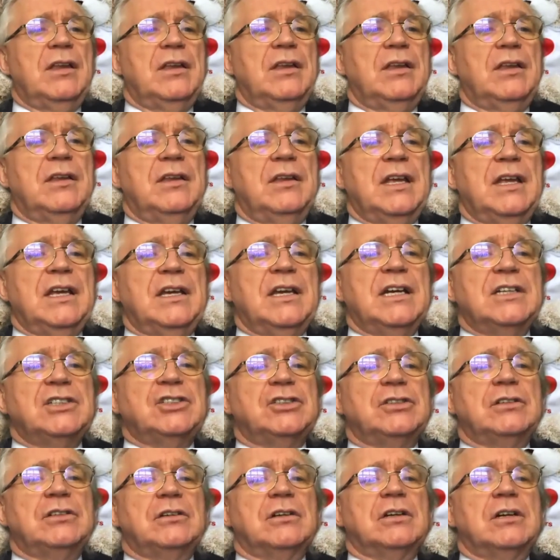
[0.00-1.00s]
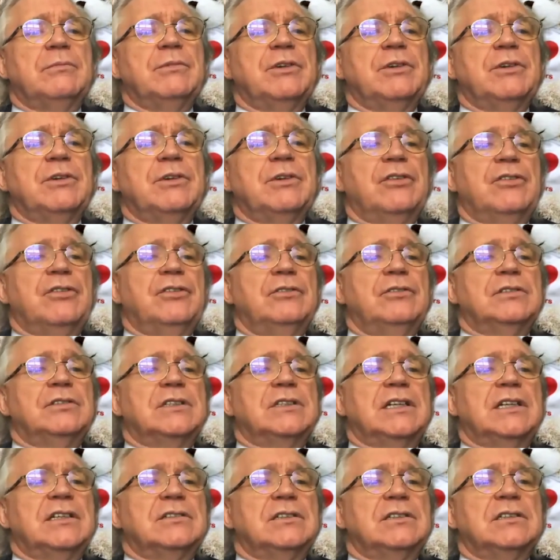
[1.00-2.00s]
In case you're not coming through to
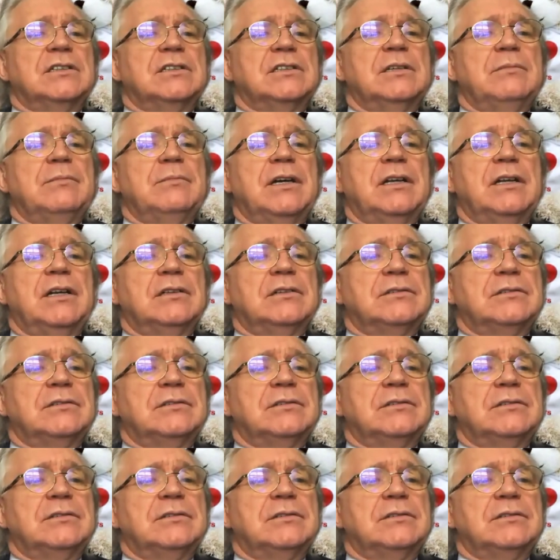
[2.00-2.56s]
another email.